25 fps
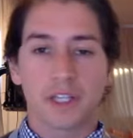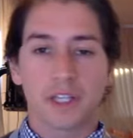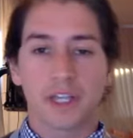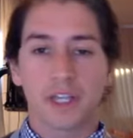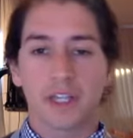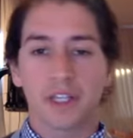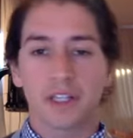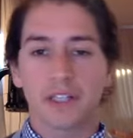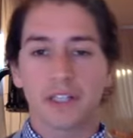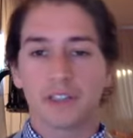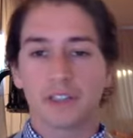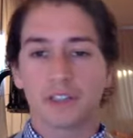
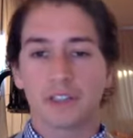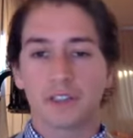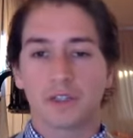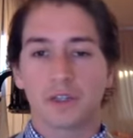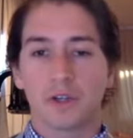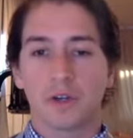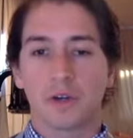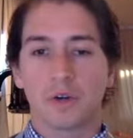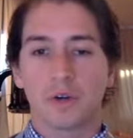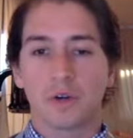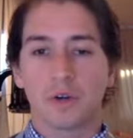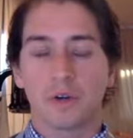And
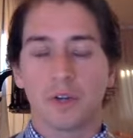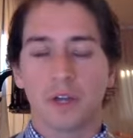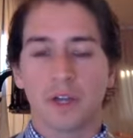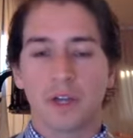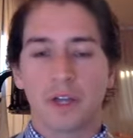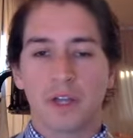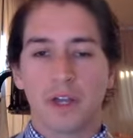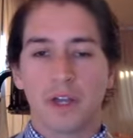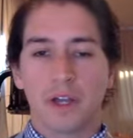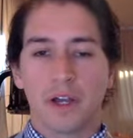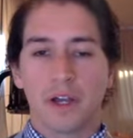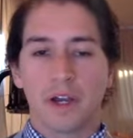so
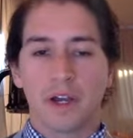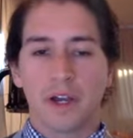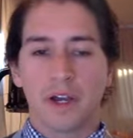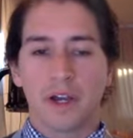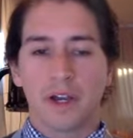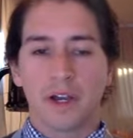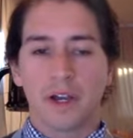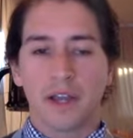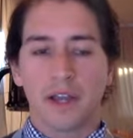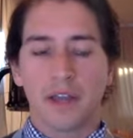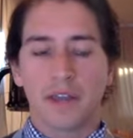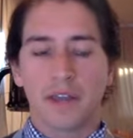
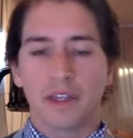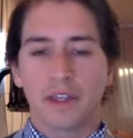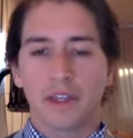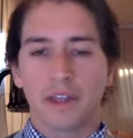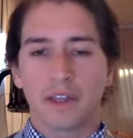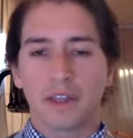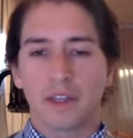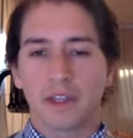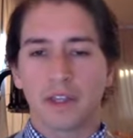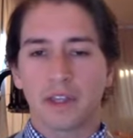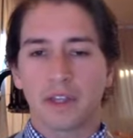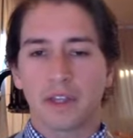uh, I think
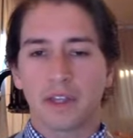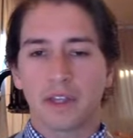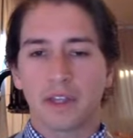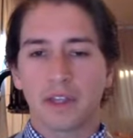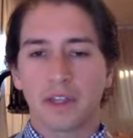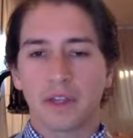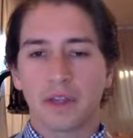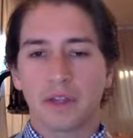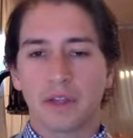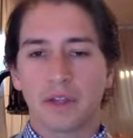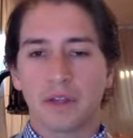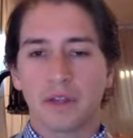that
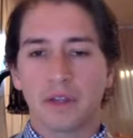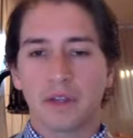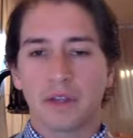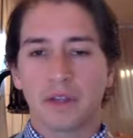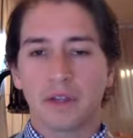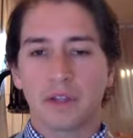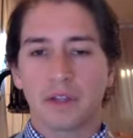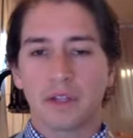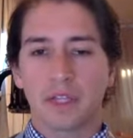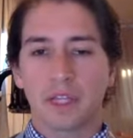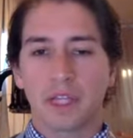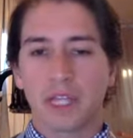in
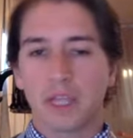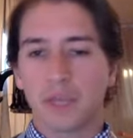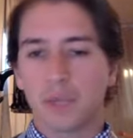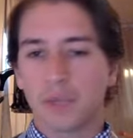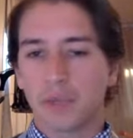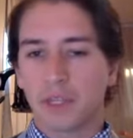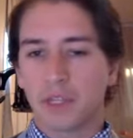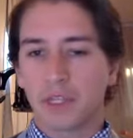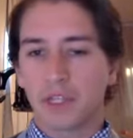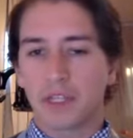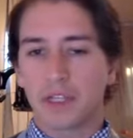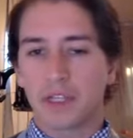
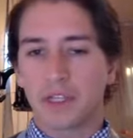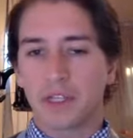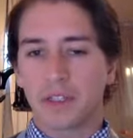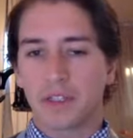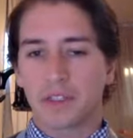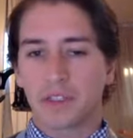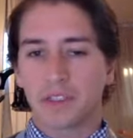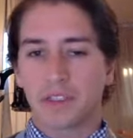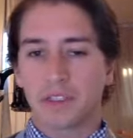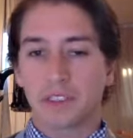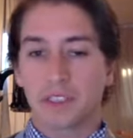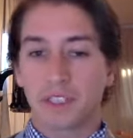keeping it
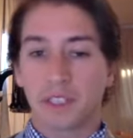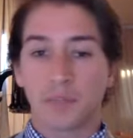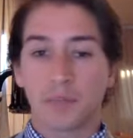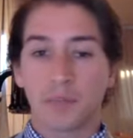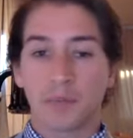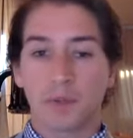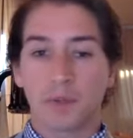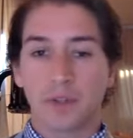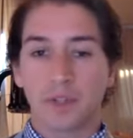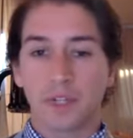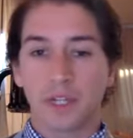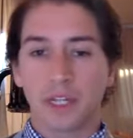
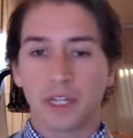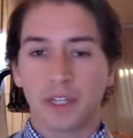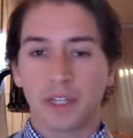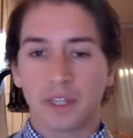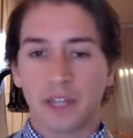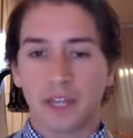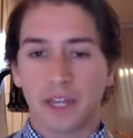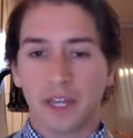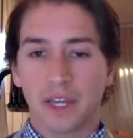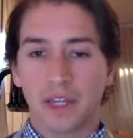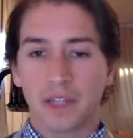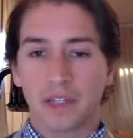simple like
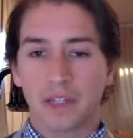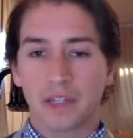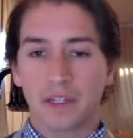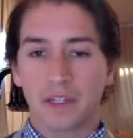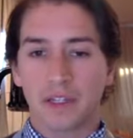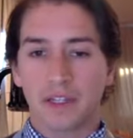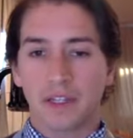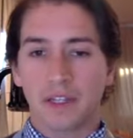that